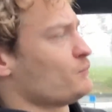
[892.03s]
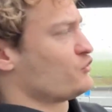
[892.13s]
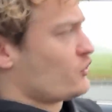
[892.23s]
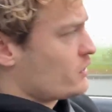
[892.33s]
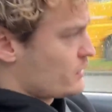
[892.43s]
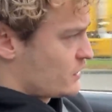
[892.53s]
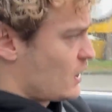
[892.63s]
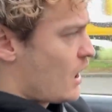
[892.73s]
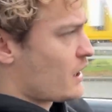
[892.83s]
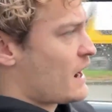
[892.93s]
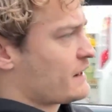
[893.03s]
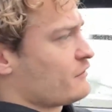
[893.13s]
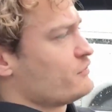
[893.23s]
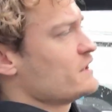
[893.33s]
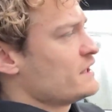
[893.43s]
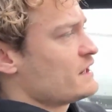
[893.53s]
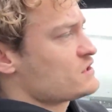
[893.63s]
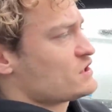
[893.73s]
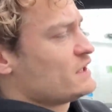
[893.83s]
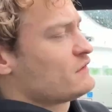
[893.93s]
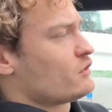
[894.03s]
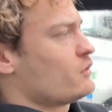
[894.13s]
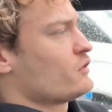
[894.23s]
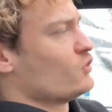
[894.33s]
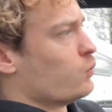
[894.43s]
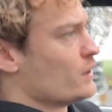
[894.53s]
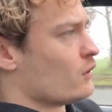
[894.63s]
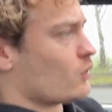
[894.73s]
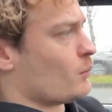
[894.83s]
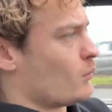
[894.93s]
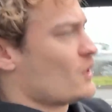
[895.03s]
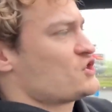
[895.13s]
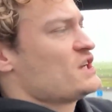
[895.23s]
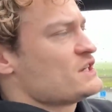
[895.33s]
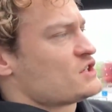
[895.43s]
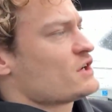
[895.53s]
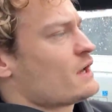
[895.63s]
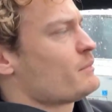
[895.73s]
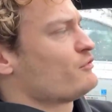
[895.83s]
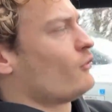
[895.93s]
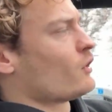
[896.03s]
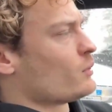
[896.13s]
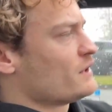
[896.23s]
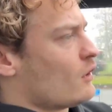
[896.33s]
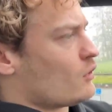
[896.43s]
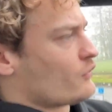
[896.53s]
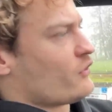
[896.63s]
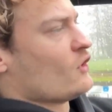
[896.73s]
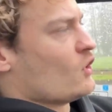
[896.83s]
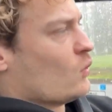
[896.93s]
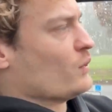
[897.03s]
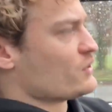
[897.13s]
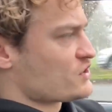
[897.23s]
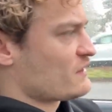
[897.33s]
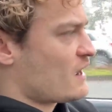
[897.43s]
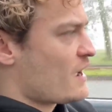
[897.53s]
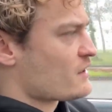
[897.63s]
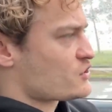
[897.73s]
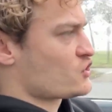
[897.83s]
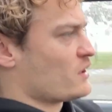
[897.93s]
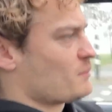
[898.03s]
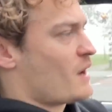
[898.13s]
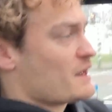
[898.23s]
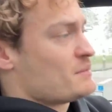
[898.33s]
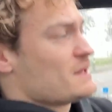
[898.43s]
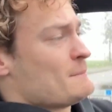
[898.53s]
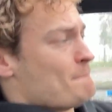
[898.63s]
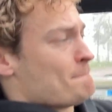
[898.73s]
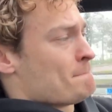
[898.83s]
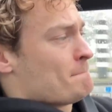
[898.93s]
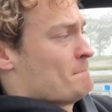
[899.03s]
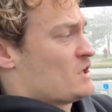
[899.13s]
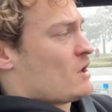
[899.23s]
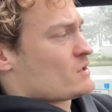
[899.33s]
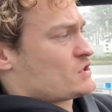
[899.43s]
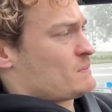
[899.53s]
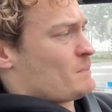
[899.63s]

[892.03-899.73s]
turn the car. I can really easily turn the wheel, much easier than before with the old wheels and tires. So that might be because